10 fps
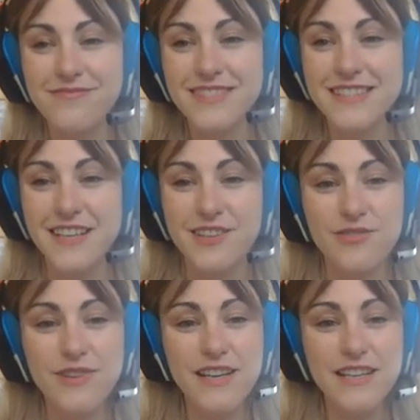said
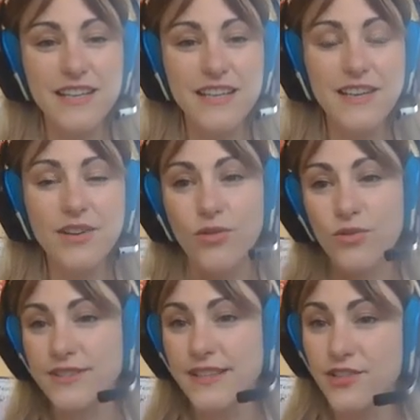correctly,
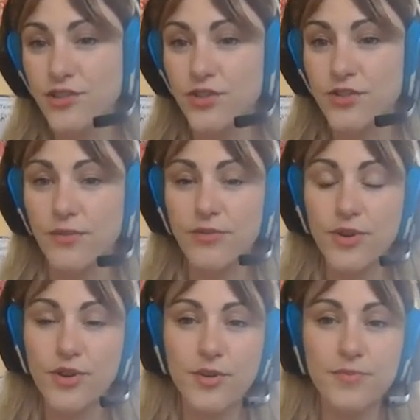or certain
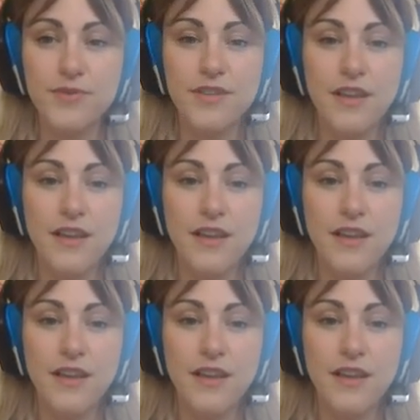verbs,